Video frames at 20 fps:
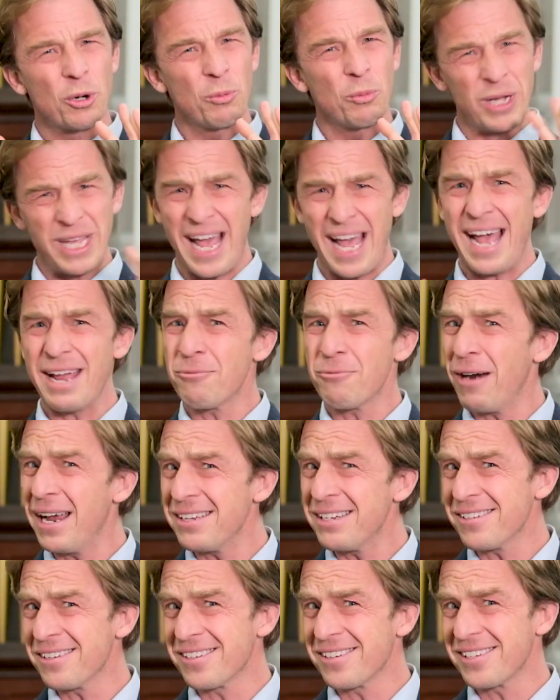we hate
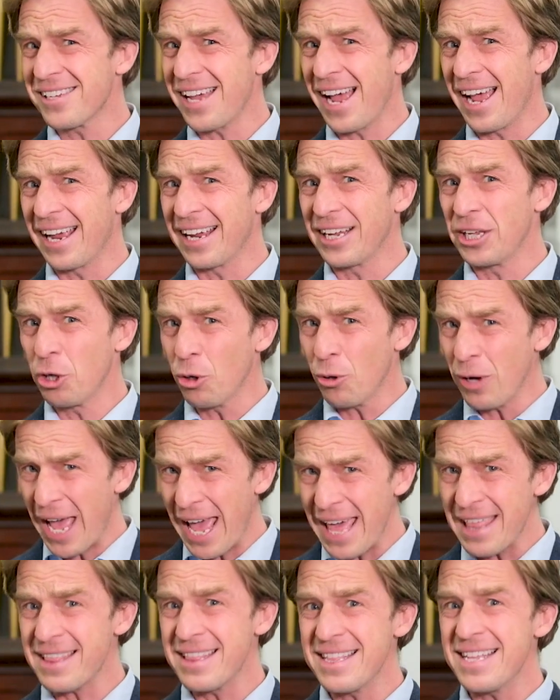racists saying, your
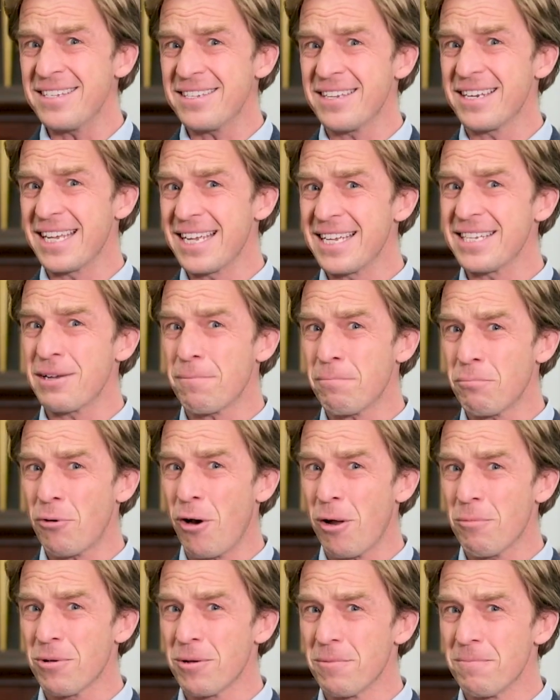ethnicity is a
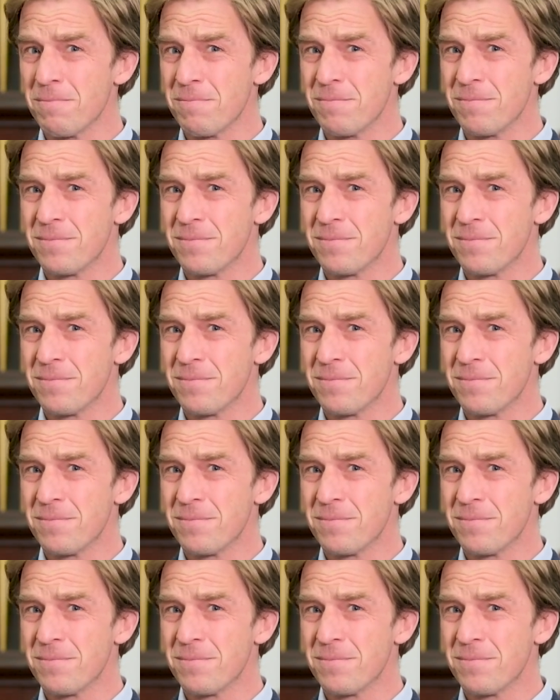problem.